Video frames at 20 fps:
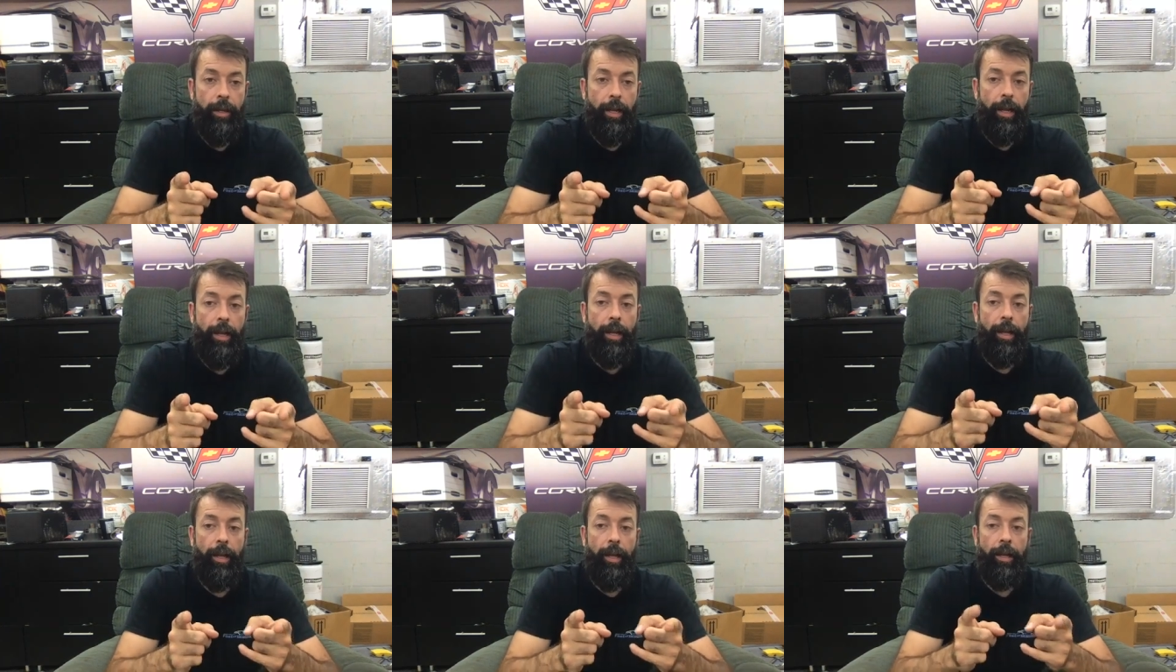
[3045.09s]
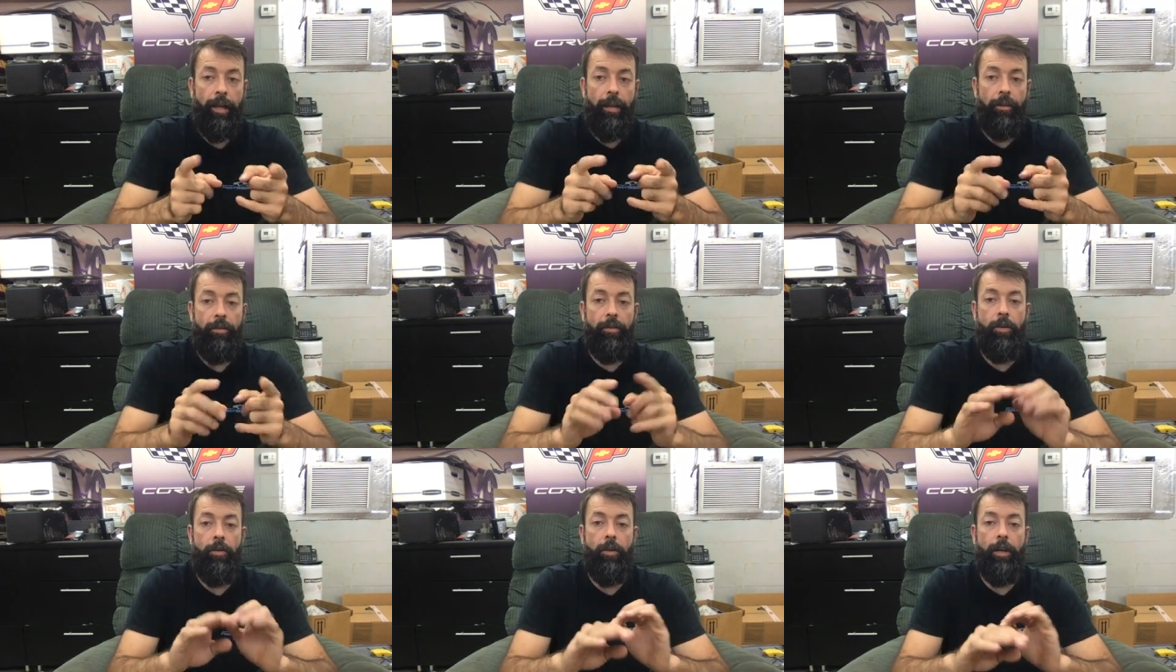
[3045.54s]
and
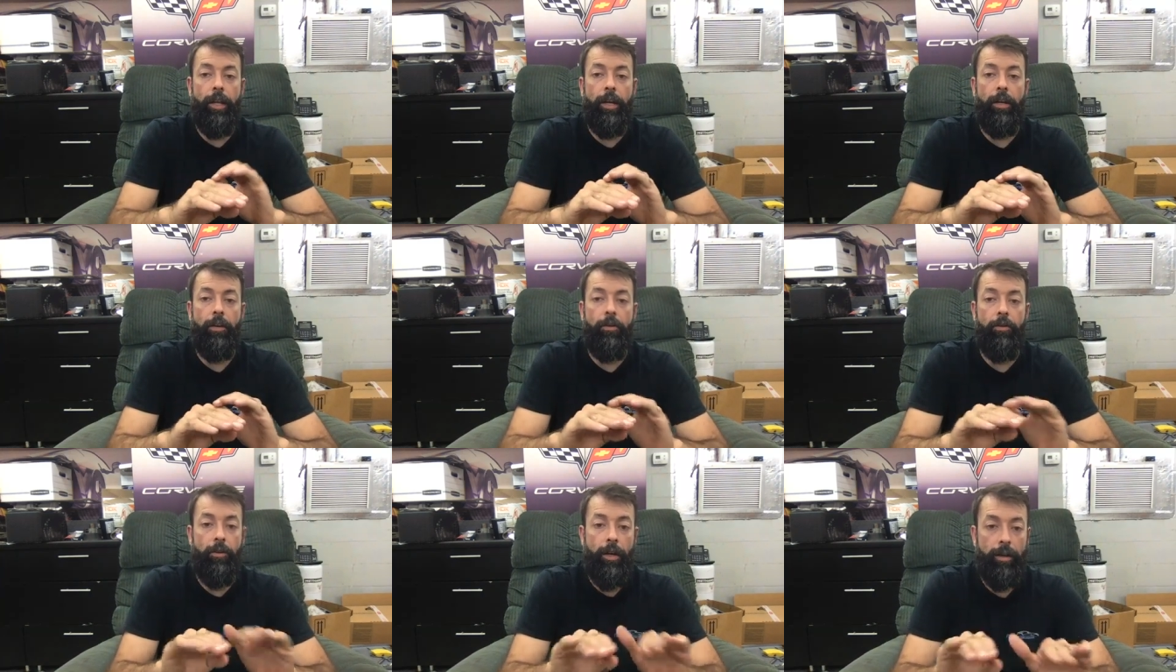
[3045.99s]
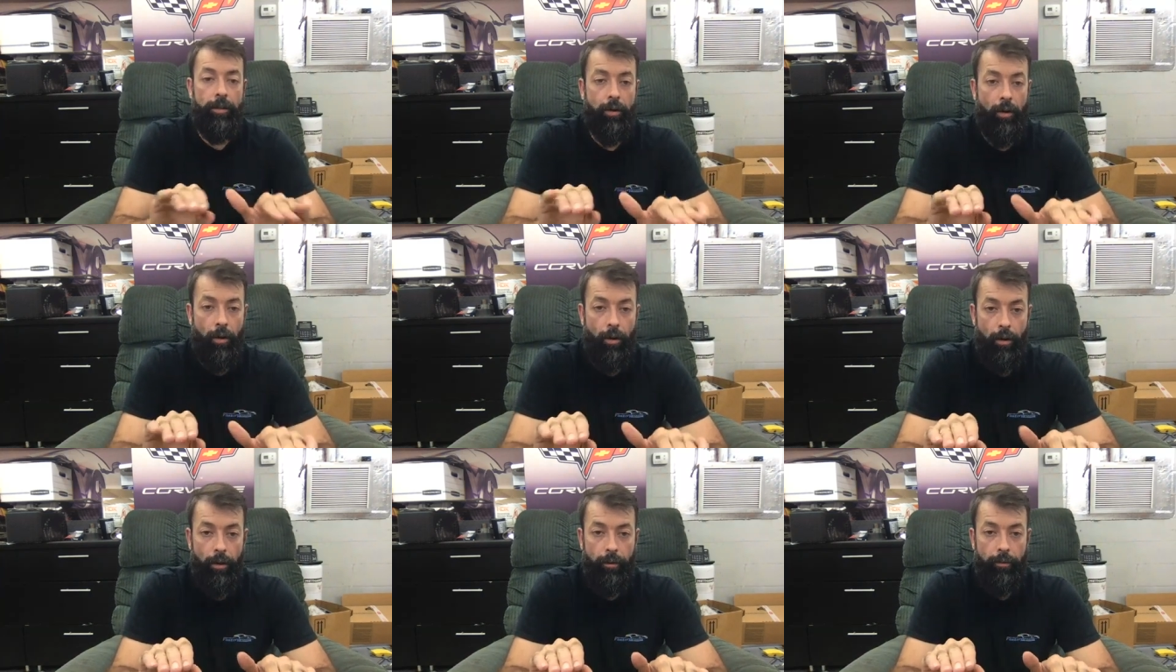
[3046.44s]
if you can address
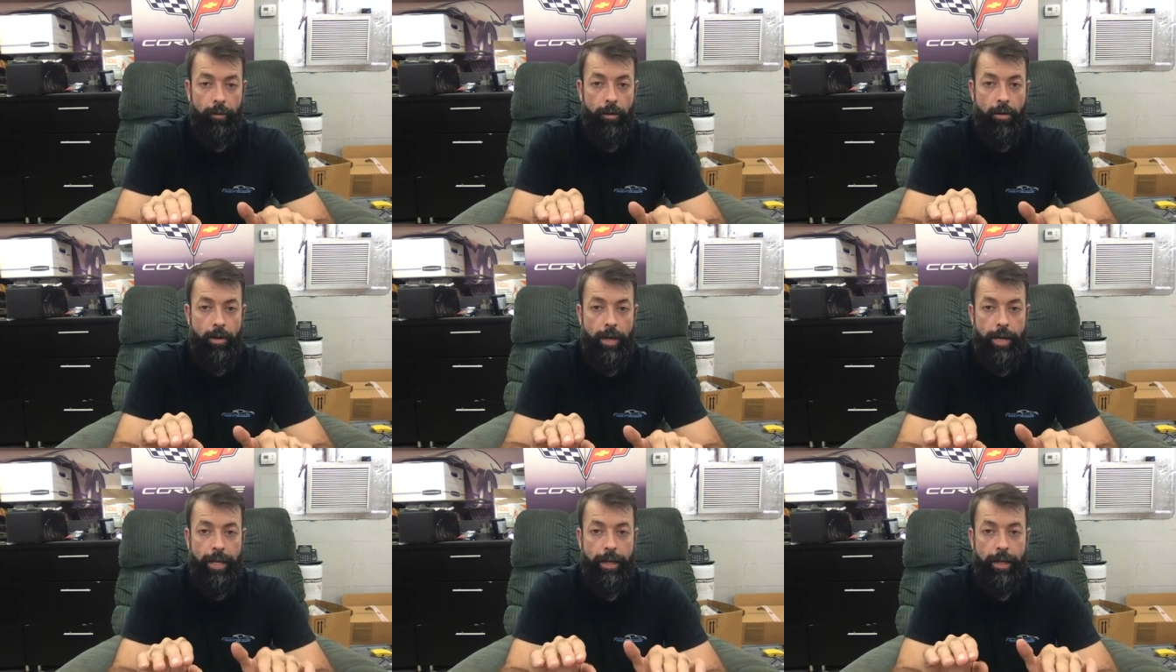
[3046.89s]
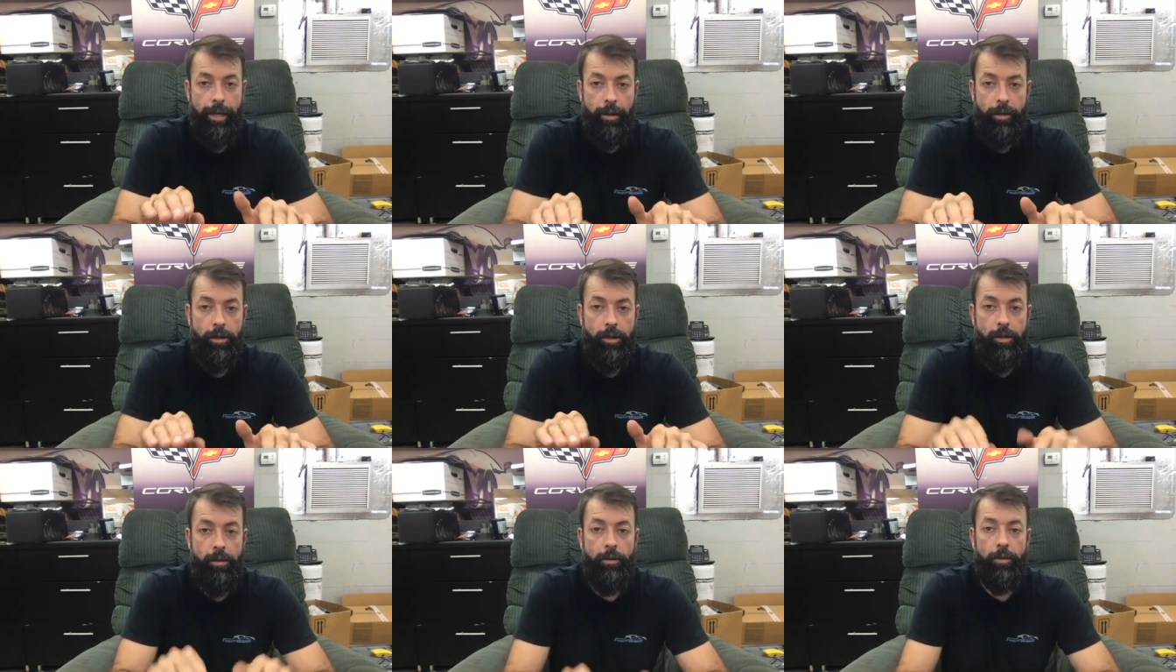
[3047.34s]
all of your heat
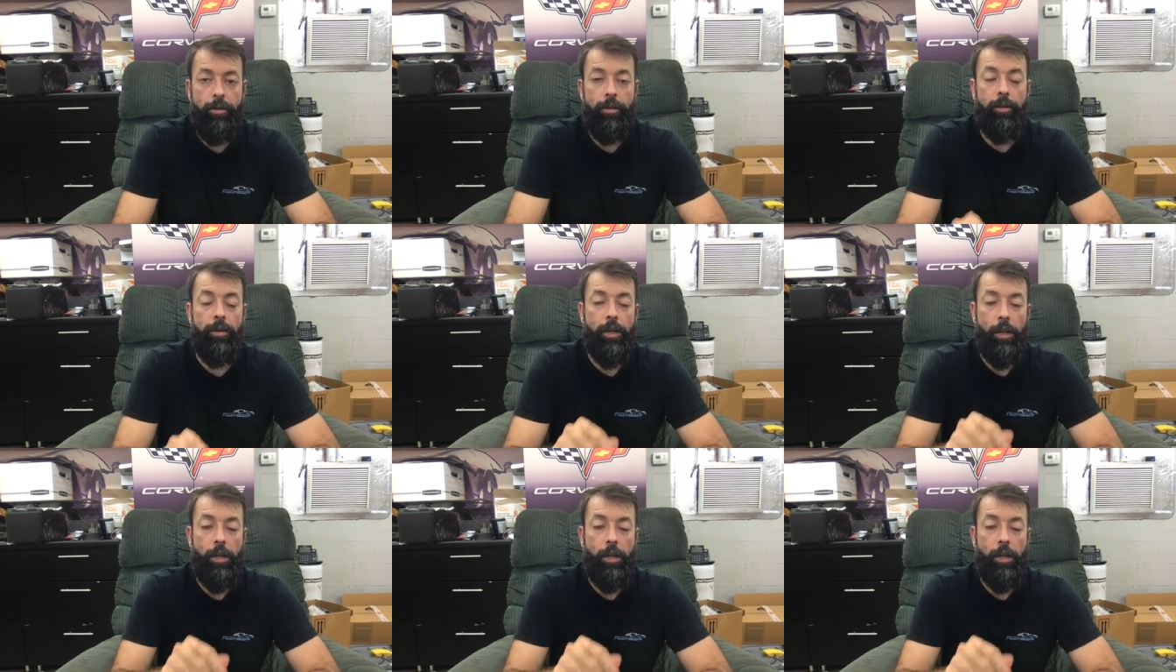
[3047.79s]
issues,